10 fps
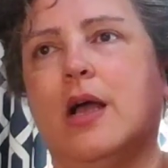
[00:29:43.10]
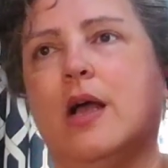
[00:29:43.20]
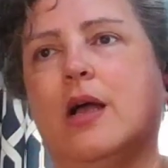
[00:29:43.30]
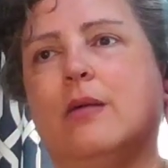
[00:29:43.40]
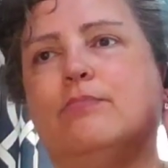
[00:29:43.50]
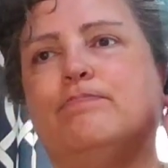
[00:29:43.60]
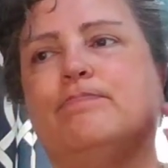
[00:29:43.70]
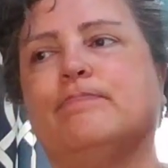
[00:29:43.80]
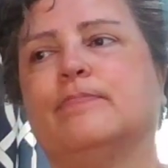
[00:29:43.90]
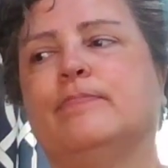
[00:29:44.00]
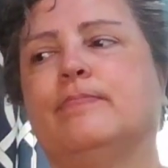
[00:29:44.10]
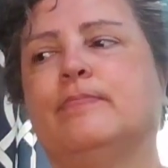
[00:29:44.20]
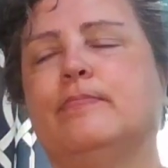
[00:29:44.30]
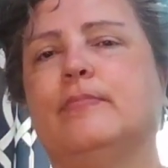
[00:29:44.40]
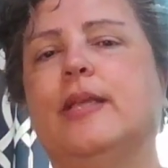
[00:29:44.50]
um,
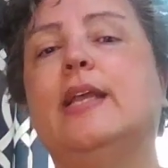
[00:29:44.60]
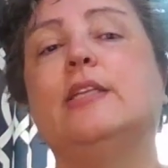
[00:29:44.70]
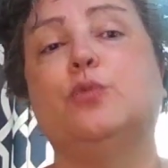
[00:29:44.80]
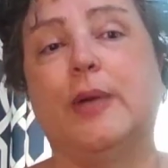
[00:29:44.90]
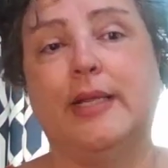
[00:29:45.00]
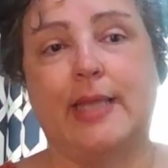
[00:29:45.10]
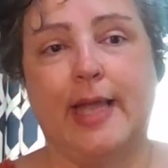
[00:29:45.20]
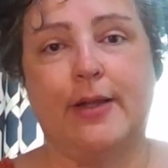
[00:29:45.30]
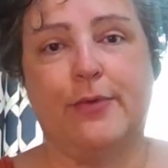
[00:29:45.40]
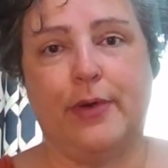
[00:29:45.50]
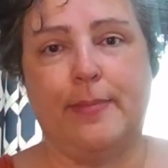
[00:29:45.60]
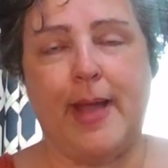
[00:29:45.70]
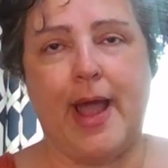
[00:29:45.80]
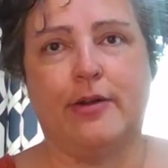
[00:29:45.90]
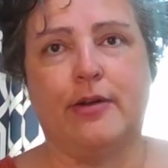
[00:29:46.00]
it is written like a free
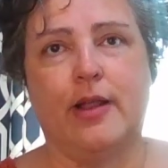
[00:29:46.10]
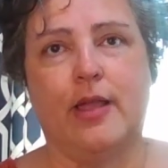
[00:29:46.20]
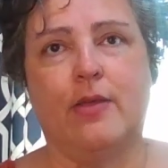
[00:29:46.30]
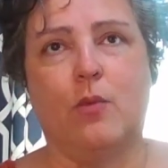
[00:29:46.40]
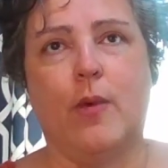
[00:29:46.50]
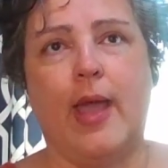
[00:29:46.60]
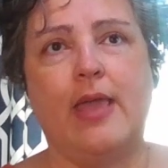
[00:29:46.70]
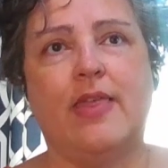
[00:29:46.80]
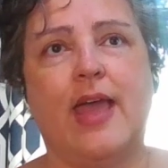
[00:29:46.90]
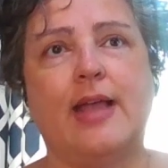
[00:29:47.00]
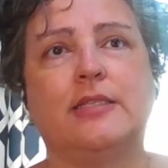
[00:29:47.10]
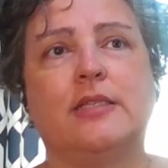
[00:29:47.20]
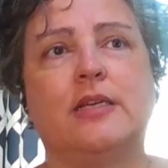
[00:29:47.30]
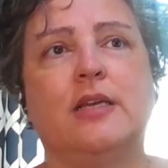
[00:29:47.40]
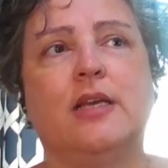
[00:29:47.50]
pattern in the way
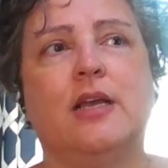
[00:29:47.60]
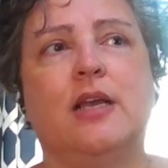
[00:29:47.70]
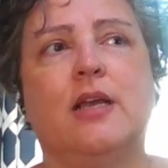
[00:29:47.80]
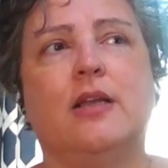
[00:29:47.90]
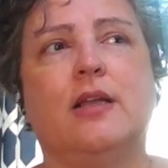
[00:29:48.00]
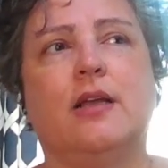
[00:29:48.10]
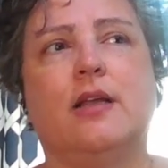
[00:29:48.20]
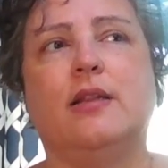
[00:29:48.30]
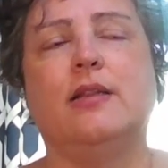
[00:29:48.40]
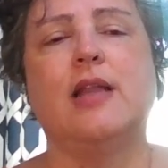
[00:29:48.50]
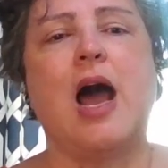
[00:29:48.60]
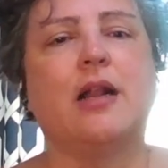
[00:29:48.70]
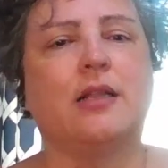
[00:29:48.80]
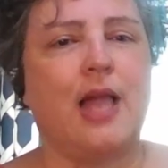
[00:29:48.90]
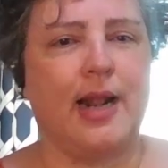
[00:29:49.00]
that
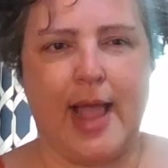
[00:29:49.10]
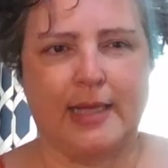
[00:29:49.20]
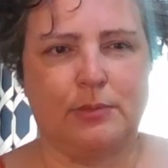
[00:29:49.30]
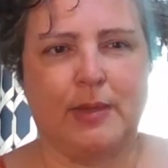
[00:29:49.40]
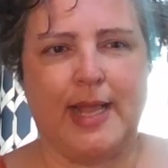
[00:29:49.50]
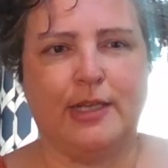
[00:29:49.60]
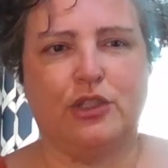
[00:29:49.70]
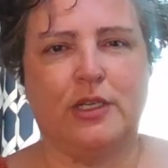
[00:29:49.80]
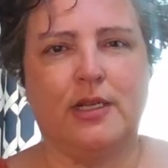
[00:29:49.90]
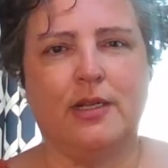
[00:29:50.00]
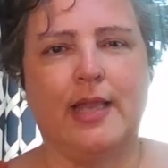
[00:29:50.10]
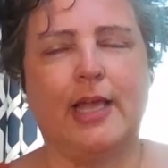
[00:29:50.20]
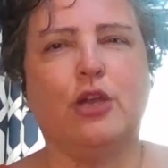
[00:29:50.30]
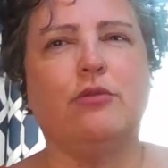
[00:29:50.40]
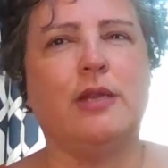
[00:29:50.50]
not a lot of explanation,
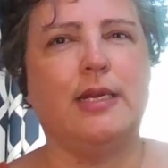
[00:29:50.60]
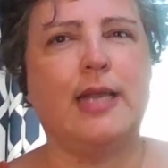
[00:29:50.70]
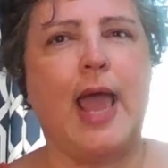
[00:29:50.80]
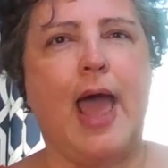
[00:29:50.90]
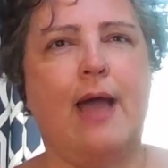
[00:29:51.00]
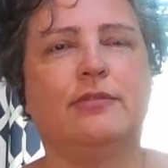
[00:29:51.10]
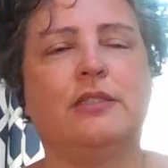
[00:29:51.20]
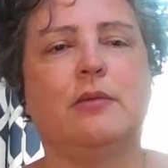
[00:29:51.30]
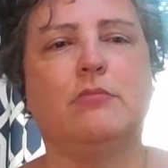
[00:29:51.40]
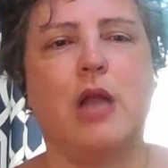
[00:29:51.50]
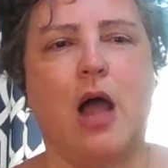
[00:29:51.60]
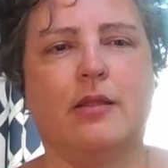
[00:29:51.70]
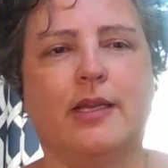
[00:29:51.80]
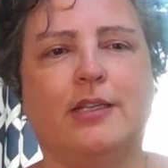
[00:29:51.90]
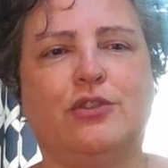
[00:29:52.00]
like you need to have some
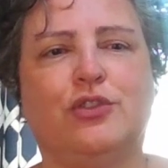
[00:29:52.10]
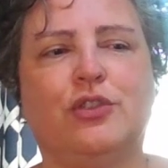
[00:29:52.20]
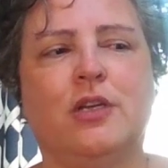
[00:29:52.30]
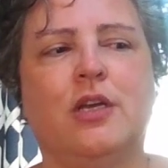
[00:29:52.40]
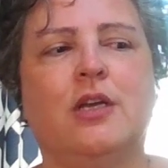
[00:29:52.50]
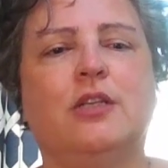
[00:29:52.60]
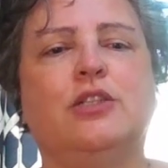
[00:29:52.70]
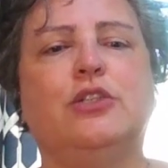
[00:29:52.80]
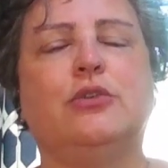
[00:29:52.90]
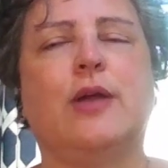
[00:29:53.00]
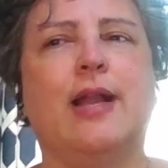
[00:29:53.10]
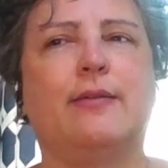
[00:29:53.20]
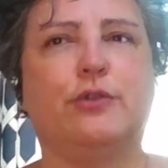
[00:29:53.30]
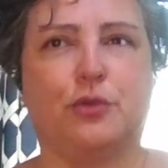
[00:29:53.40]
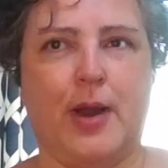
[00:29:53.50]
knowledge to kind
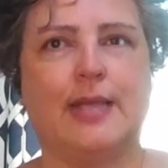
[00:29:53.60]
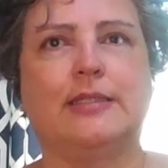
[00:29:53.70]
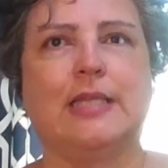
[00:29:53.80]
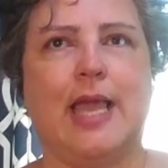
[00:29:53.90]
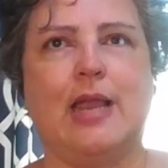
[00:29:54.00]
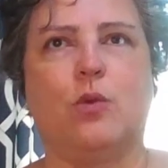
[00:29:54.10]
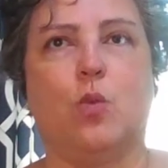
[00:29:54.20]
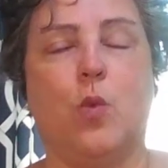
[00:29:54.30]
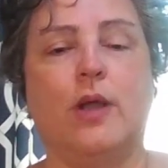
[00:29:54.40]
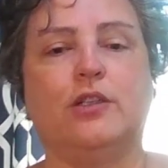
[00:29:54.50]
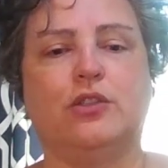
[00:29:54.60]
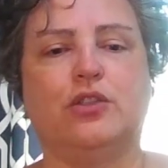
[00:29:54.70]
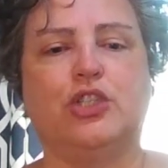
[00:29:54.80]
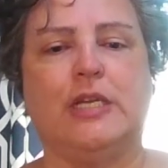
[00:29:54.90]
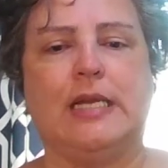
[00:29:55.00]
of translate what
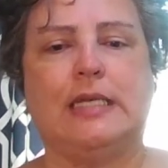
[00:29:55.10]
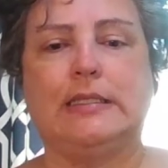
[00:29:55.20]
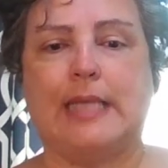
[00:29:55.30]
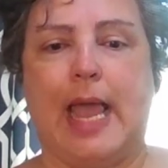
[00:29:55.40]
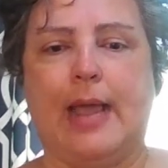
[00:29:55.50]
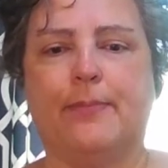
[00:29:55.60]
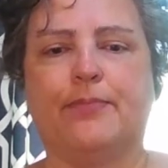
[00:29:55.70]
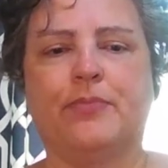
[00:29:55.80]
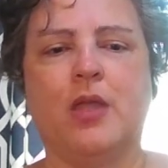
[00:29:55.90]
she is saying.